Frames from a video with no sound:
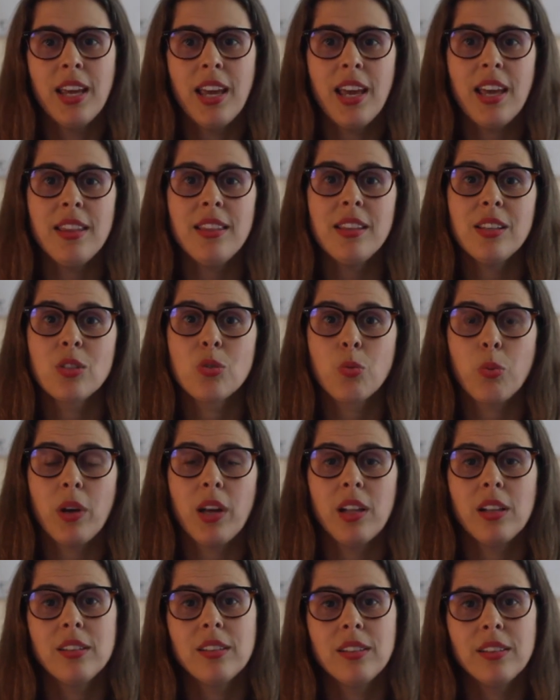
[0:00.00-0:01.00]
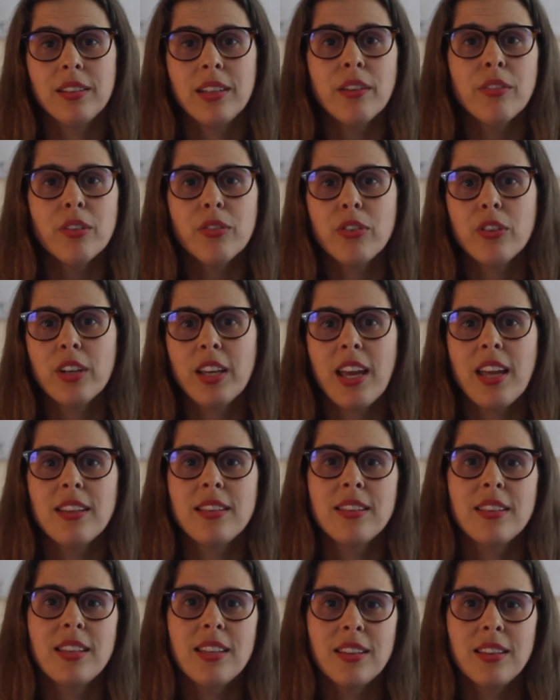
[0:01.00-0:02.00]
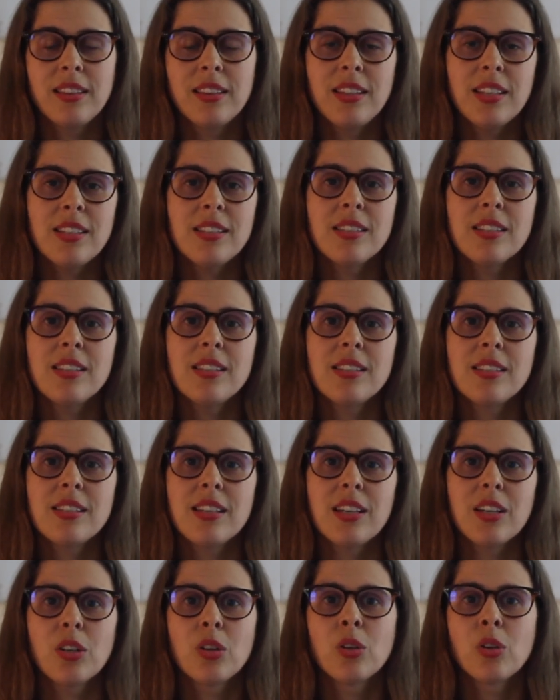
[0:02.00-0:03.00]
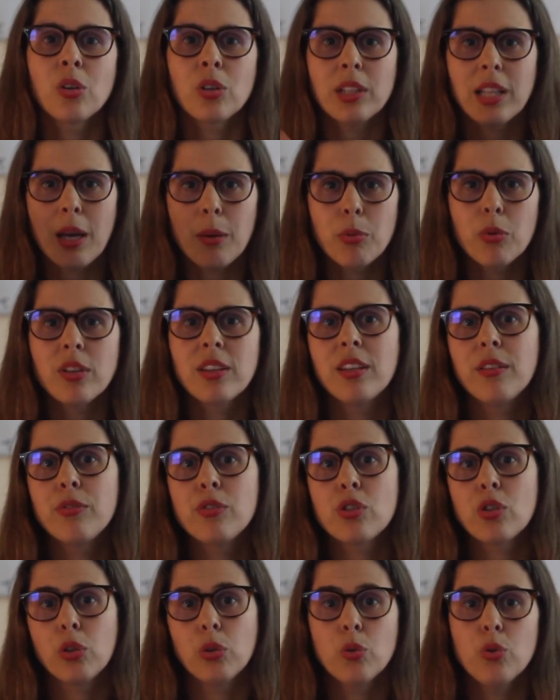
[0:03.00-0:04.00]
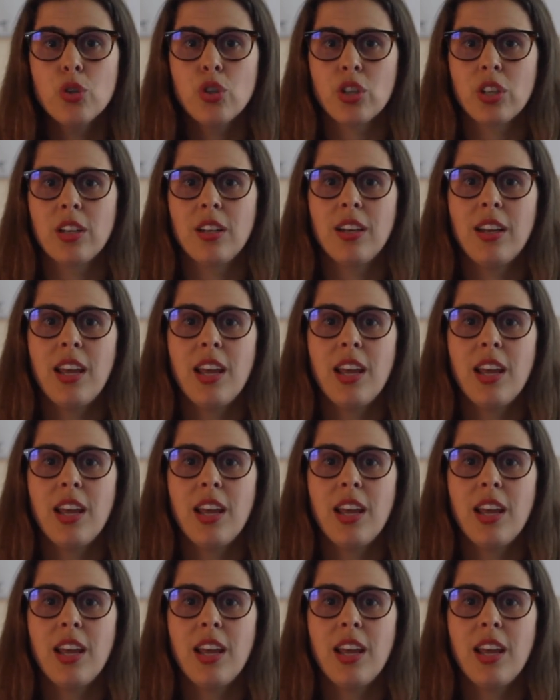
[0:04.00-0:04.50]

And as well, never forget that this is a collaborative solution,